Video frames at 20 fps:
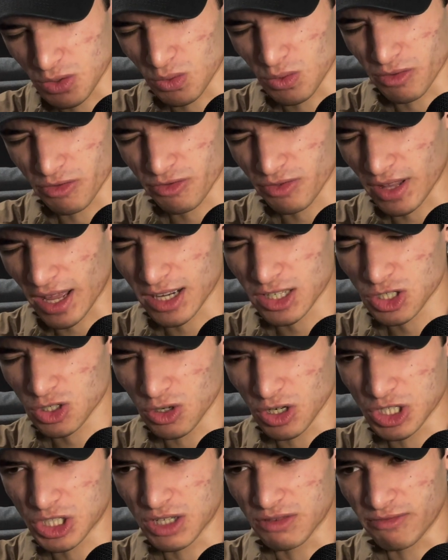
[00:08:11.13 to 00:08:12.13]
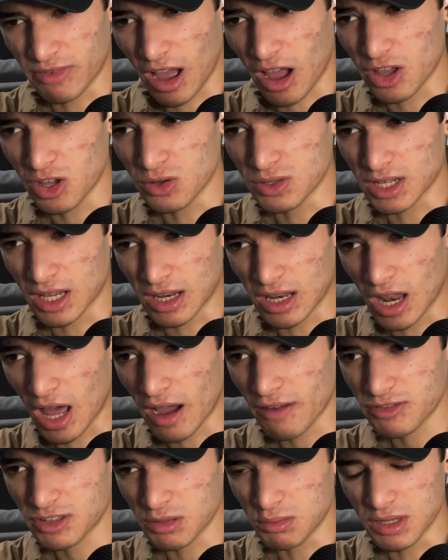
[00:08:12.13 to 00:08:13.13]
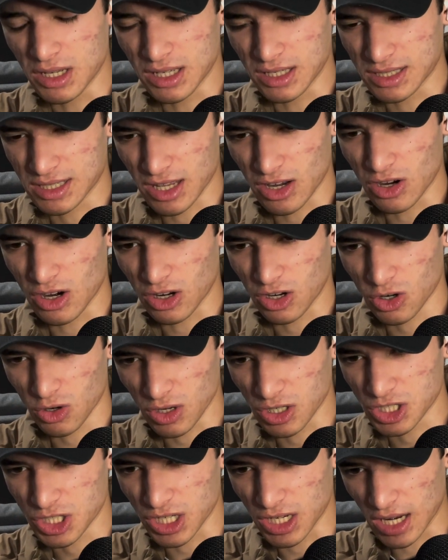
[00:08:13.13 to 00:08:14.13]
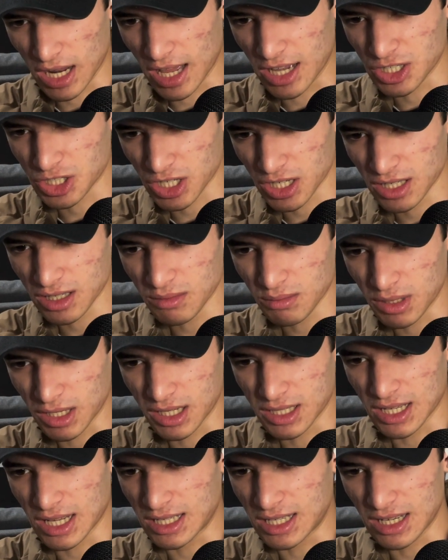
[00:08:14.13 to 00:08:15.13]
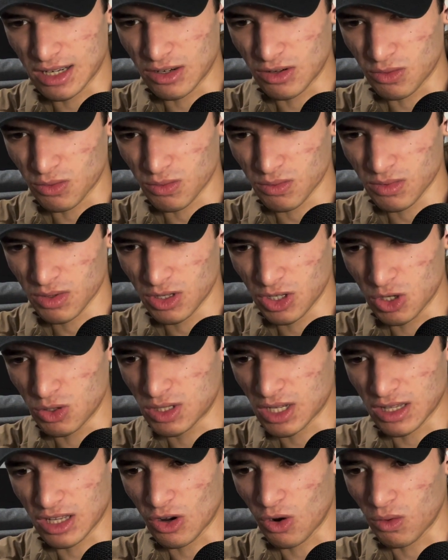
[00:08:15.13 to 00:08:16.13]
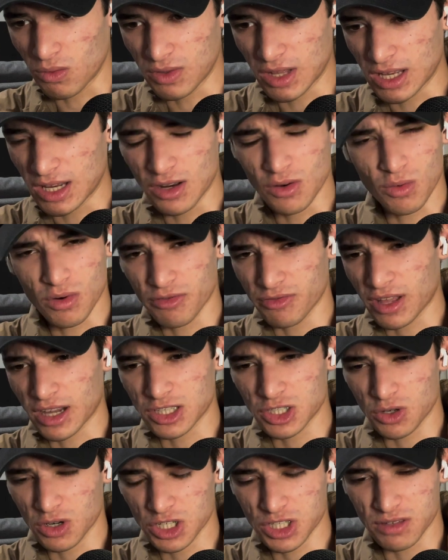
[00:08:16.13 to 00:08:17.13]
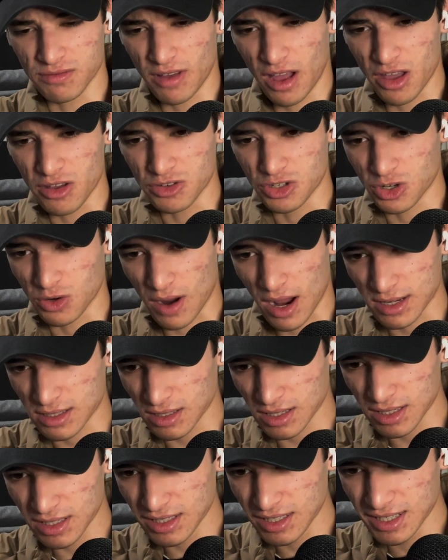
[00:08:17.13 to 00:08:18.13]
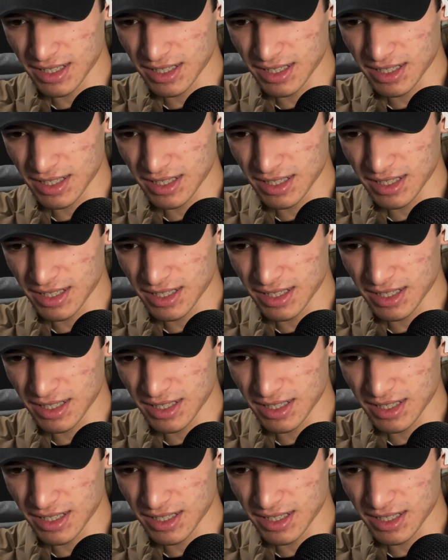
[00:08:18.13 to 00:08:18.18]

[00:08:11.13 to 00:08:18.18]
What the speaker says: reflect Christian values enough to be considered a Christian nation because they didn't reflect Christian values correctly.